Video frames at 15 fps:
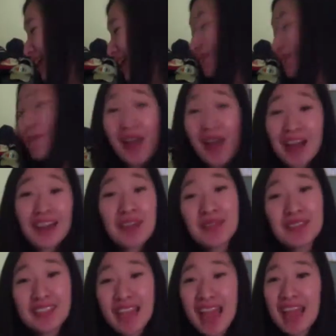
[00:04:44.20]
And while I
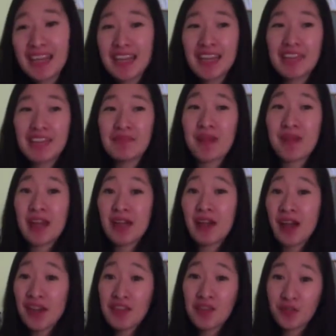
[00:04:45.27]
was at it, my
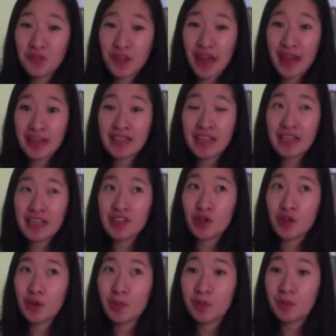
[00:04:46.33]
other friend, it's
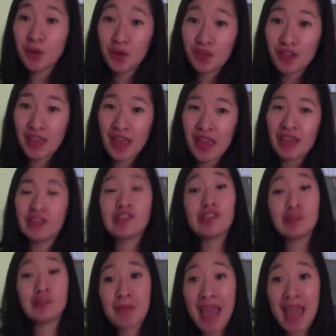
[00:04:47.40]
her birthday,
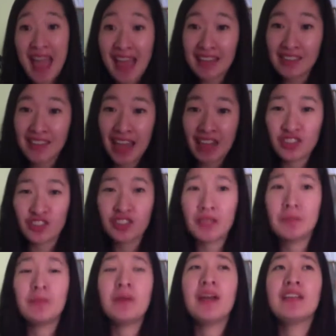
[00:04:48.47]
just passed actually,
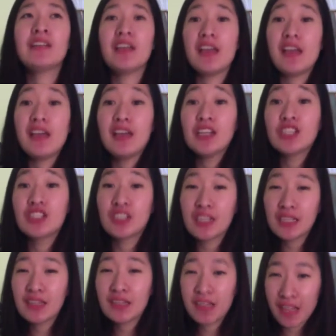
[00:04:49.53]
but she
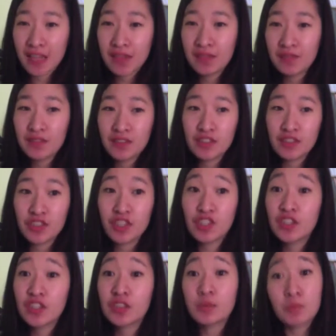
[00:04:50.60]

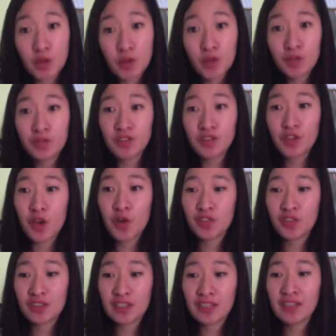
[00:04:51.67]
just moved, so
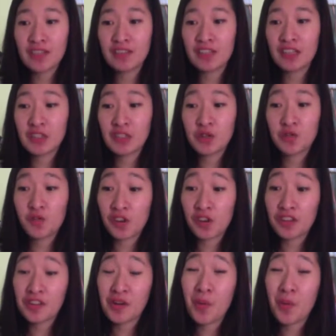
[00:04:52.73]
she's a little
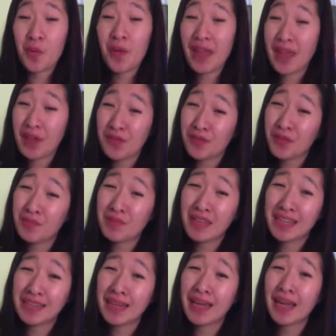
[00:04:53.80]
farther away from me
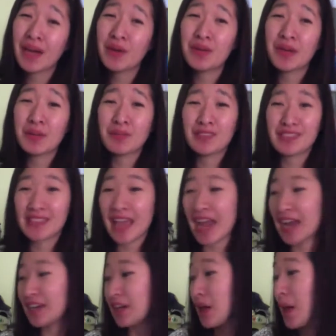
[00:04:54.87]
now, and I'm
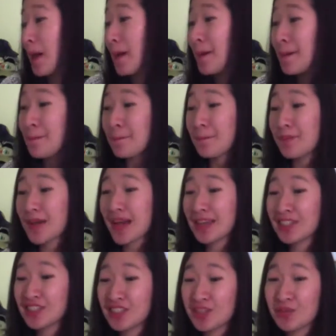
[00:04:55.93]
sad,
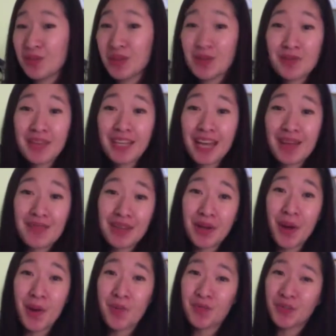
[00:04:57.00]
but she will be coming
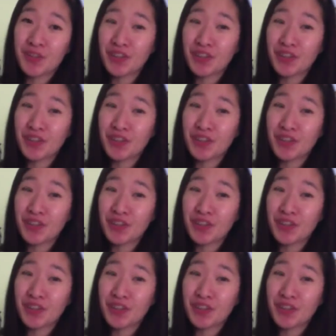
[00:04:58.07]
home for